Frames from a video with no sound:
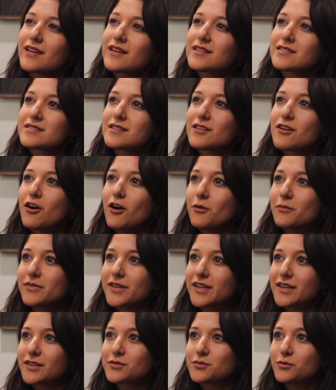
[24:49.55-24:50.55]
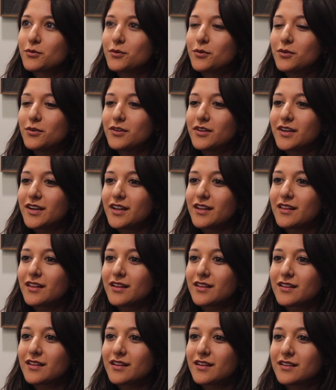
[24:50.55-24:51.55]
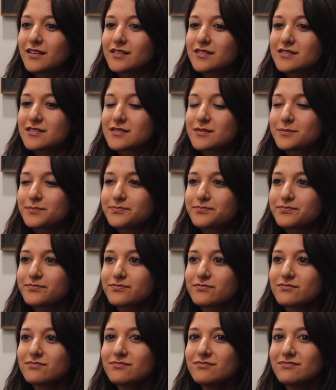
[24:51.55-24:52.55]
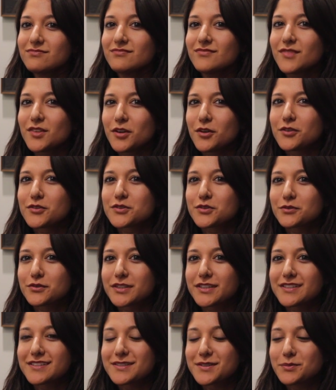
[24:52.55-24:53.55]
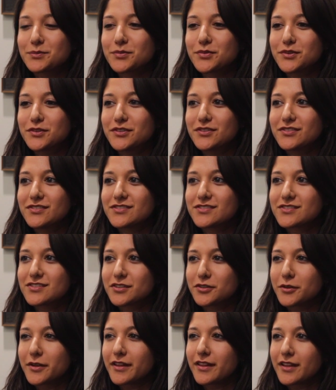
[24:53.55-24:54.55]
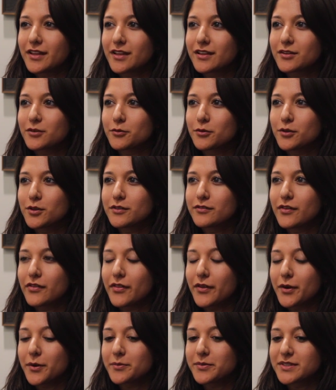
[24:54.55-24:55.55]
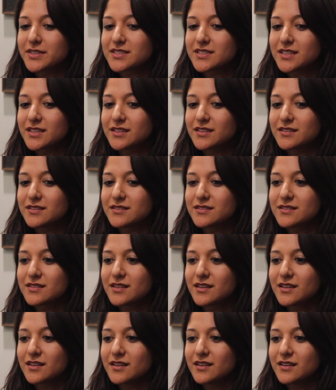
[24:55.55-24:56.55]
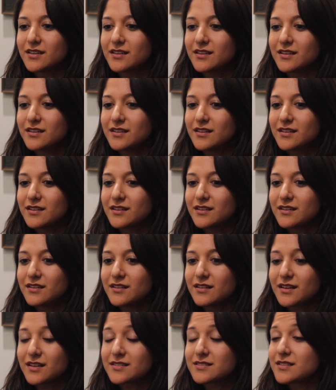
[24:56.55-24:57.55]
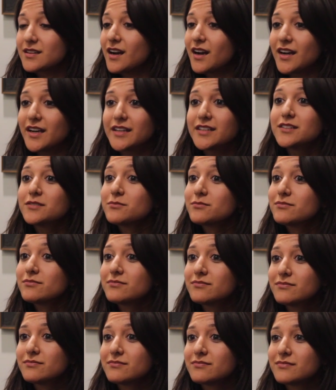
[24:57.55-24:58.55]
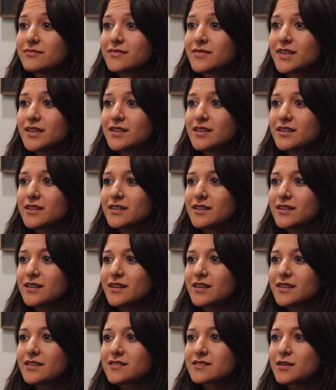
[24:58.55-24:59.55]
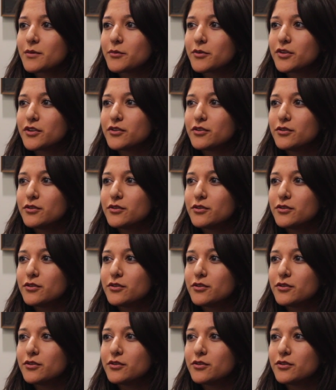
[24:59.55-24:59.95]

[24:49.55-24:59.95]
think it's a complex role, and I think that it's also really simple. So I think the role of a therapist is as guide, as someone